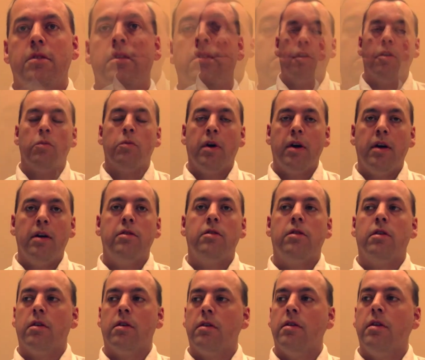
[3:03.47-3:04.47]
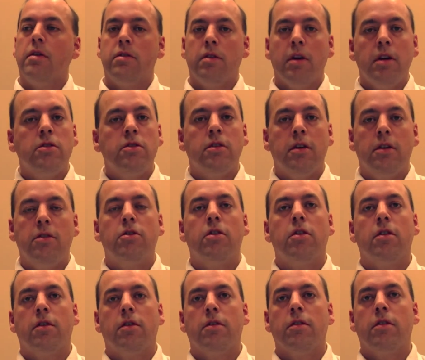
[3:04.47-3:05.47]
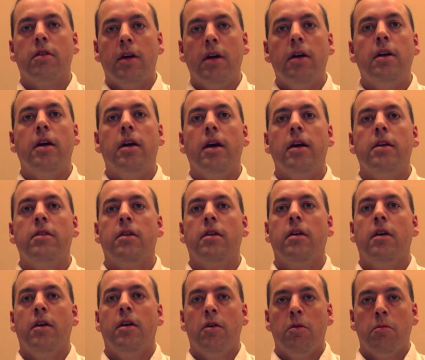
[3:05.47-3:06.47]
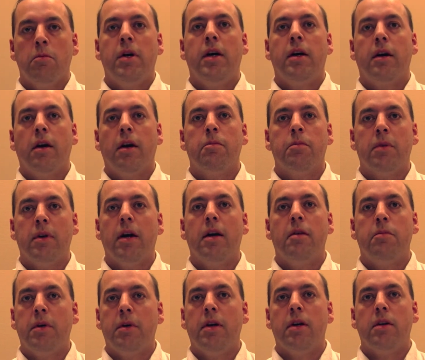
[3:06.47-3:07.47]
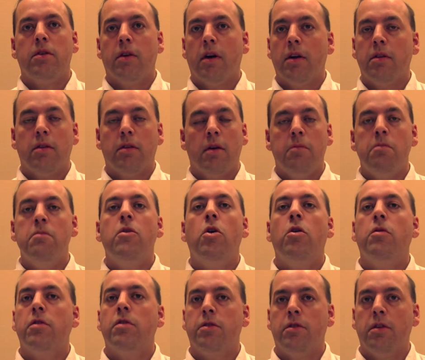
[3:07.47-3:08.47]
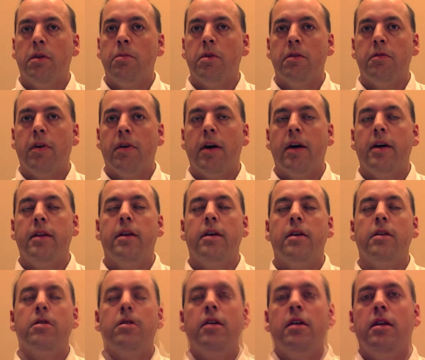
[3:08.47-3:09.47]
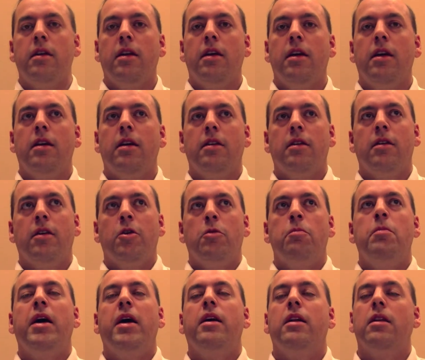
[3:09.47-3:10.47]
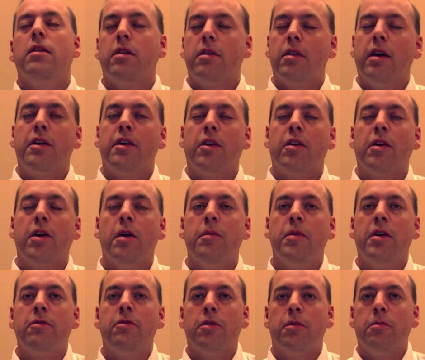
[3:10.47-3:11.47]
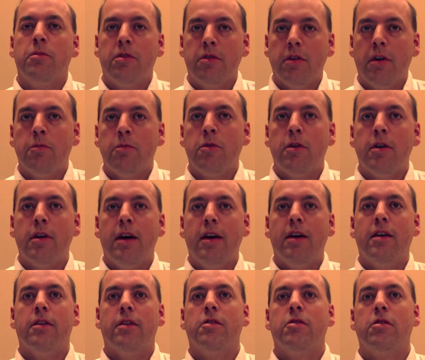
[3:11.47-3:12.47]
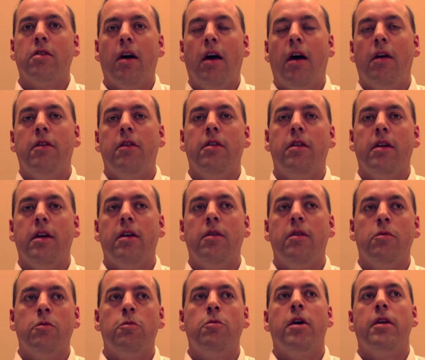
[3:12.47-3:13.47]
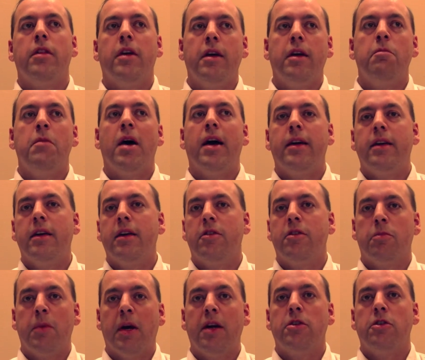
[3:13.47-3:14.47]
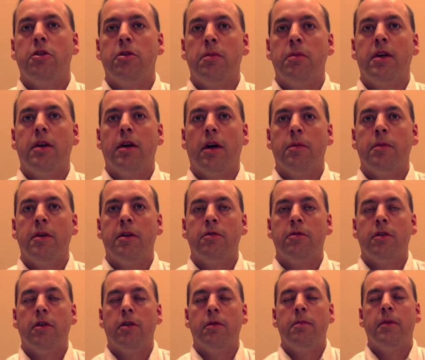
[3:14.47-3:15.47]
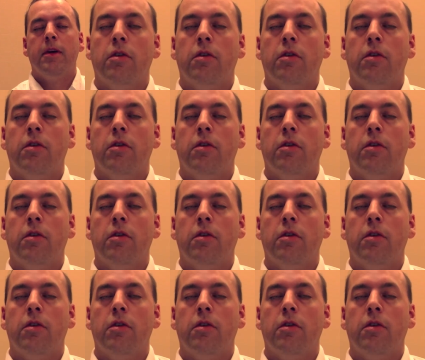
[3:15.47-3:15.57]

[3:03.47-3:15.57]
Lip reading: There are ways to essentially circle the internet, pick up an IP address, I'm oversimplifying this, and make it look like you're coming from somewhere else other than where they might expect you to be coming from.